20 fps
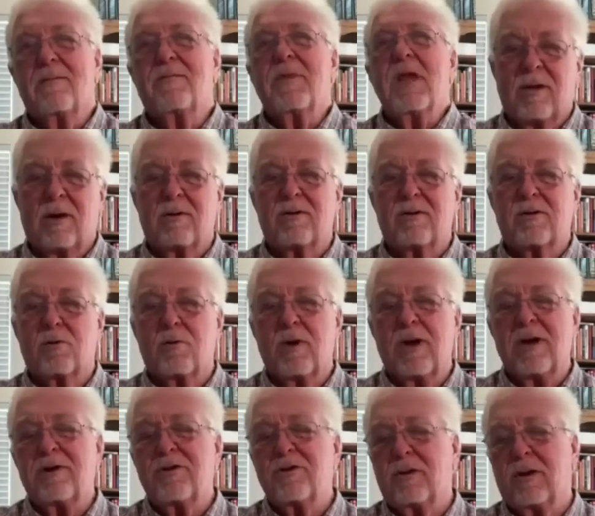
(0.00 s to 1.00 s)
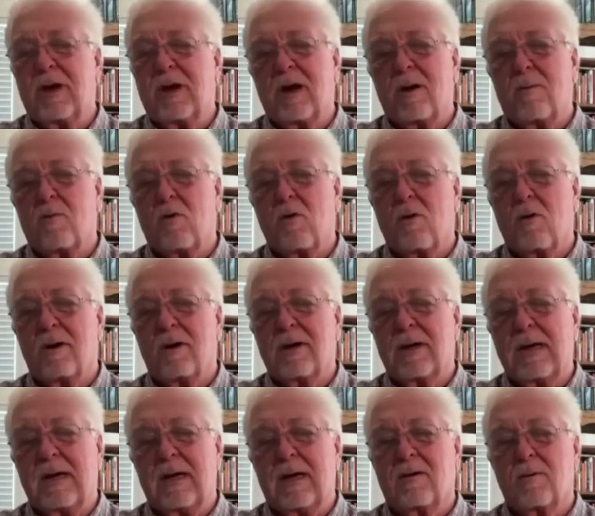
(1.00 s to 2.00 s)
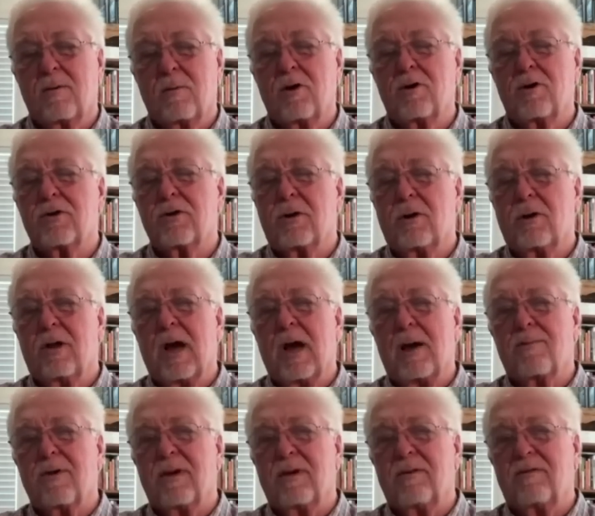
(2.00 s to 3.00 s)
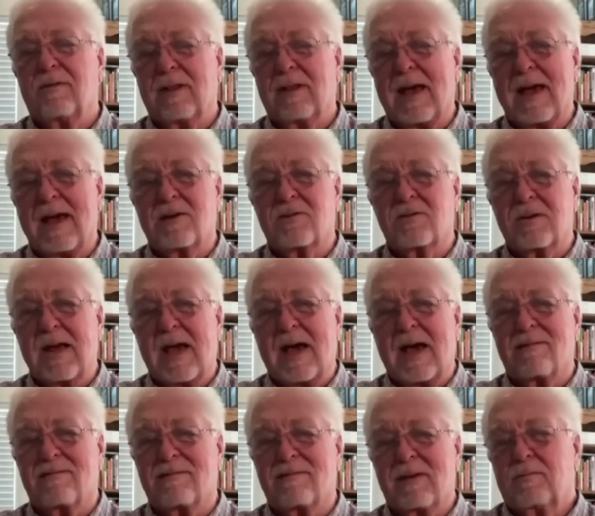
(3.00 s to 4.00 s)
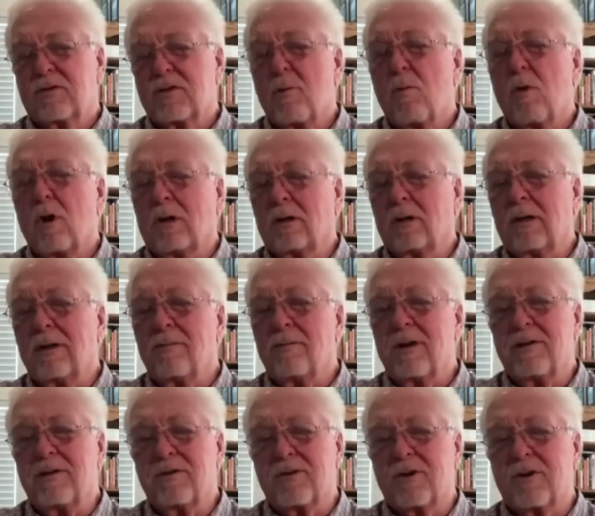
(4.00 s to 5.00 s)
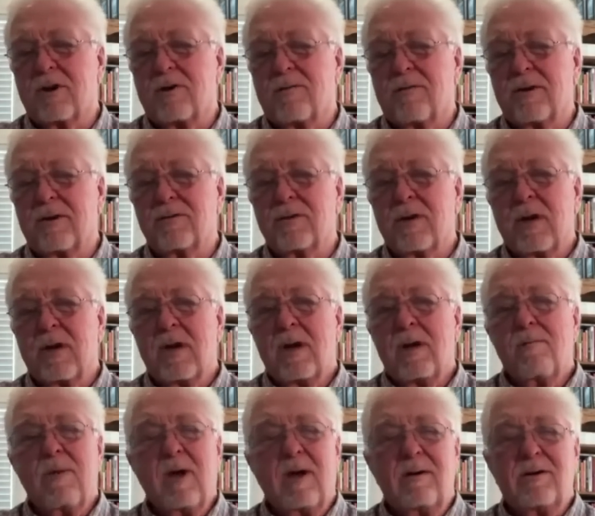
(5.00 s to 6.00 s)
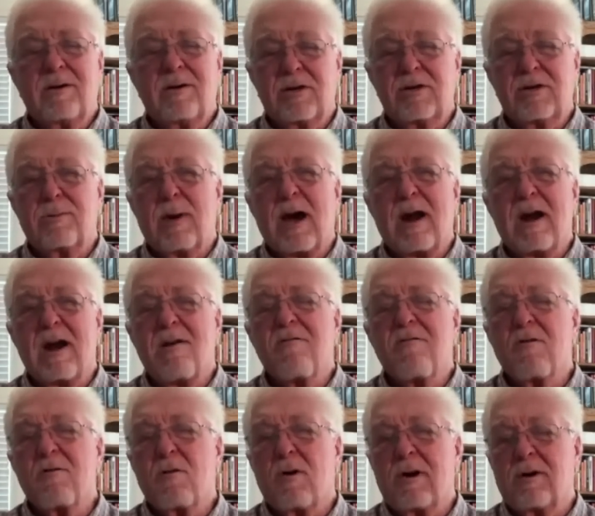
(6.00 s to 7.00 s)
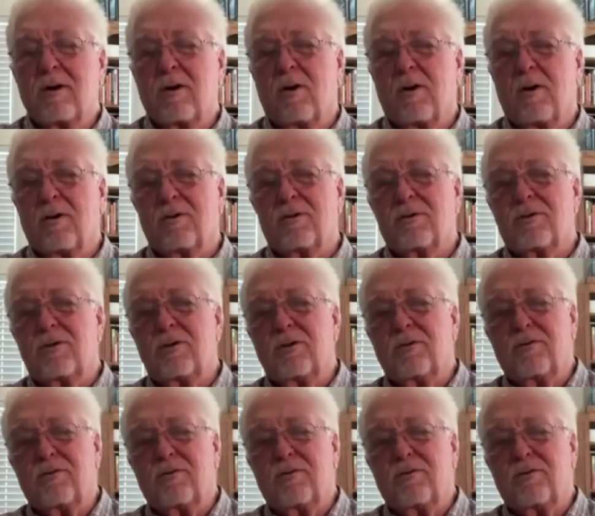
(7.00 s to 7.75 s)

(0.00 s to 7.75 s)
there's a regional airport, commercial, up in Flagstaff, somewhat limited service. But just about everyone goes to